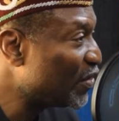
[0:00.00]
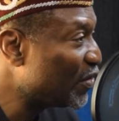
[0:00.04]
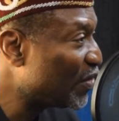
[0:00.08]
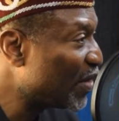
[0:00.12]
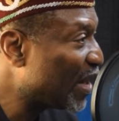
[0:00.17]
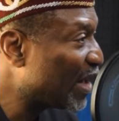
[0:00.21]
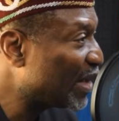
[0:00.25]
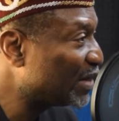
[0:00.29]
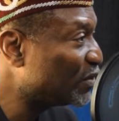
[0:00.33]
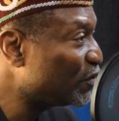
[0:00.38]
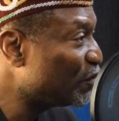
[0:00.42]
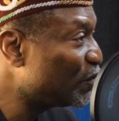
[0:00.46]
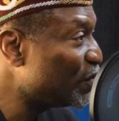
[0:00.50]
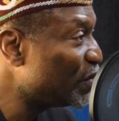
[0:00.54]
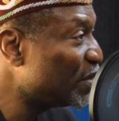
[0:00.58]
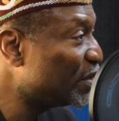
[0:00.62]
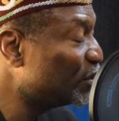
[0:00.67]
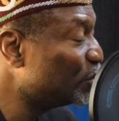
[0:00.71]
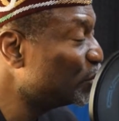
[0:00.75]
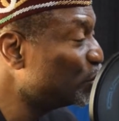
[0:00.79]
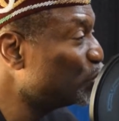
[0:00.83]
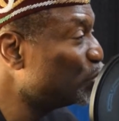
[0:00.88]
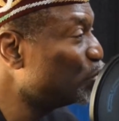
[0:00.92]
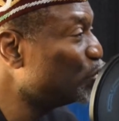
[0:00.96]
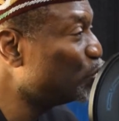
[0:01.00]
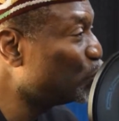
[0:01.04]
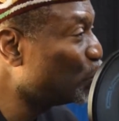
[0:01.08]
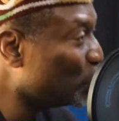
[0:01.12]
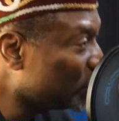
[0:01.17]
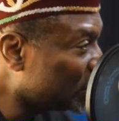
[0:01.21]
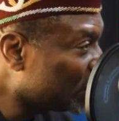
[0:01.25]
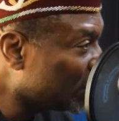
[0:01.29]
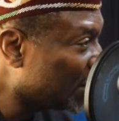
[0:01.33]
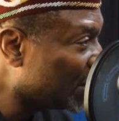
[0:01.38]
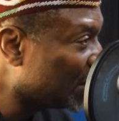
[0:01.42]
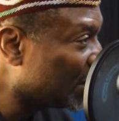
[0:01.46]
that feels
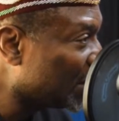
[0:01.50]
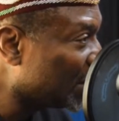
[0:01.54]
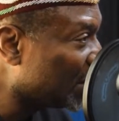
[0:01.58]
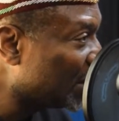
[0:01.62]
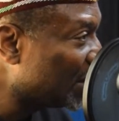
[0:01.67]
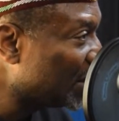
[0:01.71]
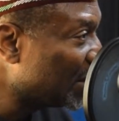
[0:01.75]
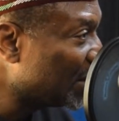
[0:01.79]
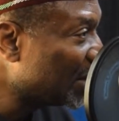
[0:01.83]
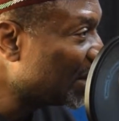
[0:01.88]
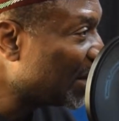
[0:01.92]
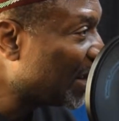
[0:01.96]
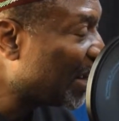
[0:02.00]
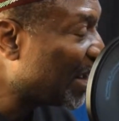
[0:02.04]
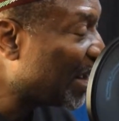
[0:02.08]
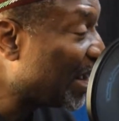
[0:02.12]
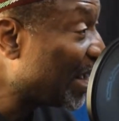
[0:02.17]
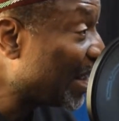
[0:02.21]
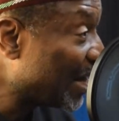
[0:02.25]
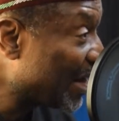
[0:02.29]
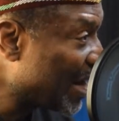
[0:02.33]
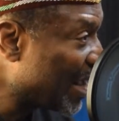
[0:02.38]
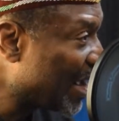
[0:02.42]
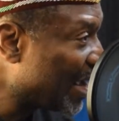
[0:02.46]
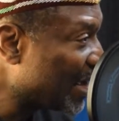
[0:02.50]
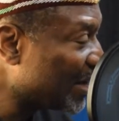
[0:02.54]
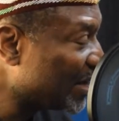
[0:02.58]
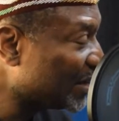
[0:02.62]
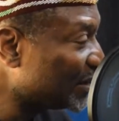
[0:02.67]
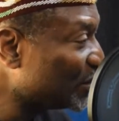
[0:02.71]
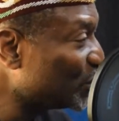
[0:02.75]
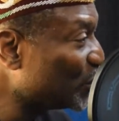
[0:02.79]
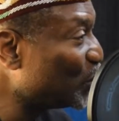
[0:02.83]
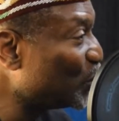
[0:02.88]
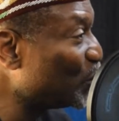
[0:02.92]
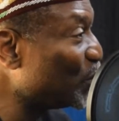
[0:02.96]
totally
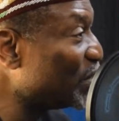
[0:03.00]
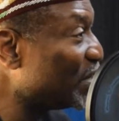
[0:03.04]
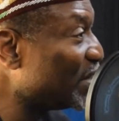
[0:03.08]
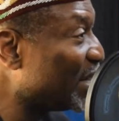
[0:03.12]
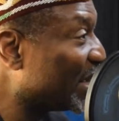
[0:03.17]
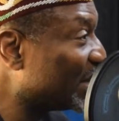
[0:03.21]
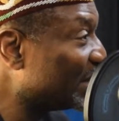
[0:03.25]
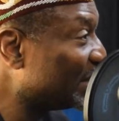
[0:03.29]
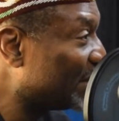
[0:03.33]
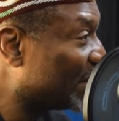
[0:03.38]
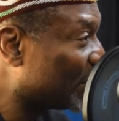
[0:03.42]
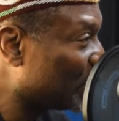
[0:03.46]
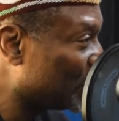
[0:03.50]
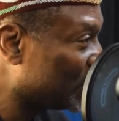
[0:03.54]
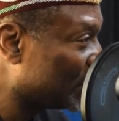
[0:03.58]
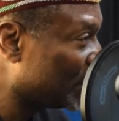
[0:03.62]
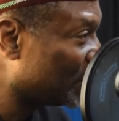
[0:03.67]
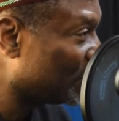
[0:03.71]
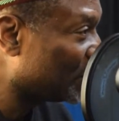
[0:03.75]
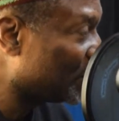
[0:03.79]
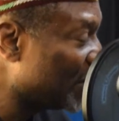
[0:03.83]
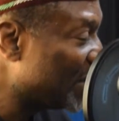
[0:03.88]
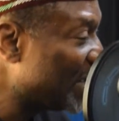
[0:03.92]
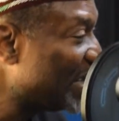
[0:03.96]
aligned with the executive,